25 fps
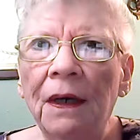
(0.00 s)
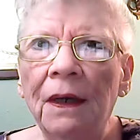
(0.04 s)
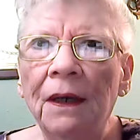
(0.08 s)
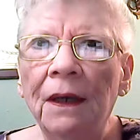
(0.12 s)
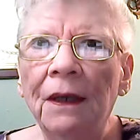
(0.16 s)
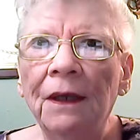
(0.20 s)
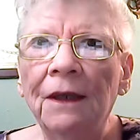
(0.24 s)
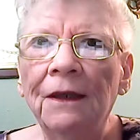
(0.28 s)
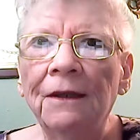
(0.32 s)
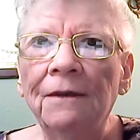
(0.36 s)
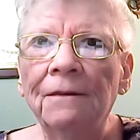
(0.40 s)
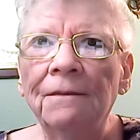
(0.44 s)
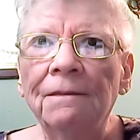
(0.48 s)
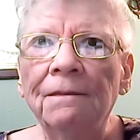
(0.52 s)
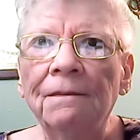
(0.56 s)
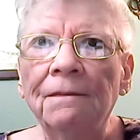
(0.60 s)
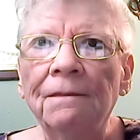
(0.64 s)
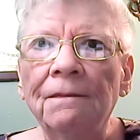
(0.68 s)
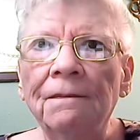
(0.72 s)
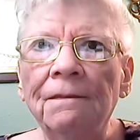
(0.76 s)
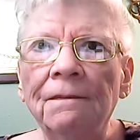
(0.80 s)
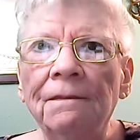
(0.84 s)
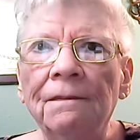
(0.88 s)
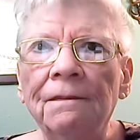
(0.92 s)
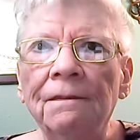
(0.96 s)

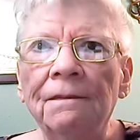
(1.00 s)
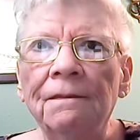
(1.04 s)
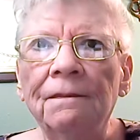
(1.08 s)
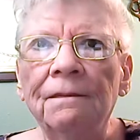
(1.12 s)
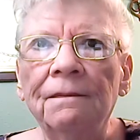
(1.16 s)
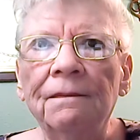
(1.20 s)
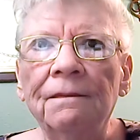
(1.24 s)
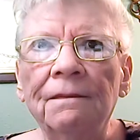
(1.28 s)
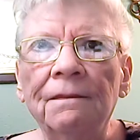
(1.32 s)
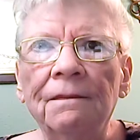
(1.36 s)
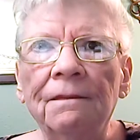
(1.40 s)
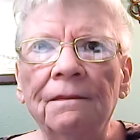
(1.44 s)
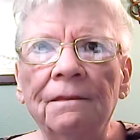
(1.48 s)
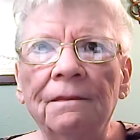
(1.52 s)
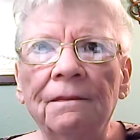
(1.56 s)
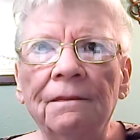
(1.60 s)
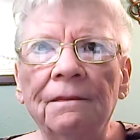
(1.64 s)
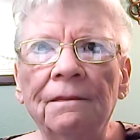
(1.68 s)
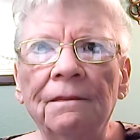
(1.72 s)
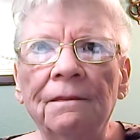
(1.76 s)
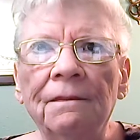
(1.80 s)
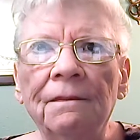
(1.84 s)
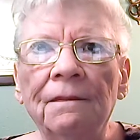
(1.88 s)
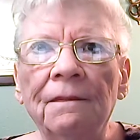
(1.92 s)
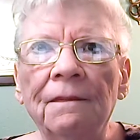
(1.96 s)

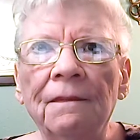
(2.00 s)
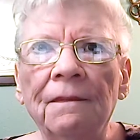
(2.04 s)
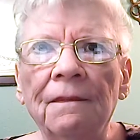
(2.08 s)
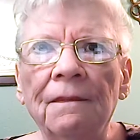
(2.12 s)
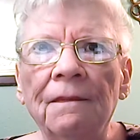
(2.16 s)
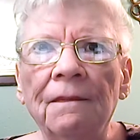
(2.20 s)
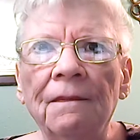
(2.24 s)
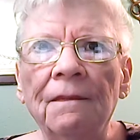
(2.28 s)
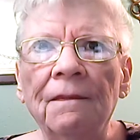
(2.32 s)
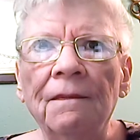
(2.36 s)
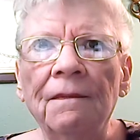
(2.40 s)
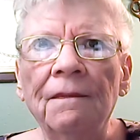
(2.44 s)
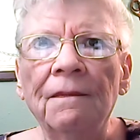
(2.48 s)
(no one is talking)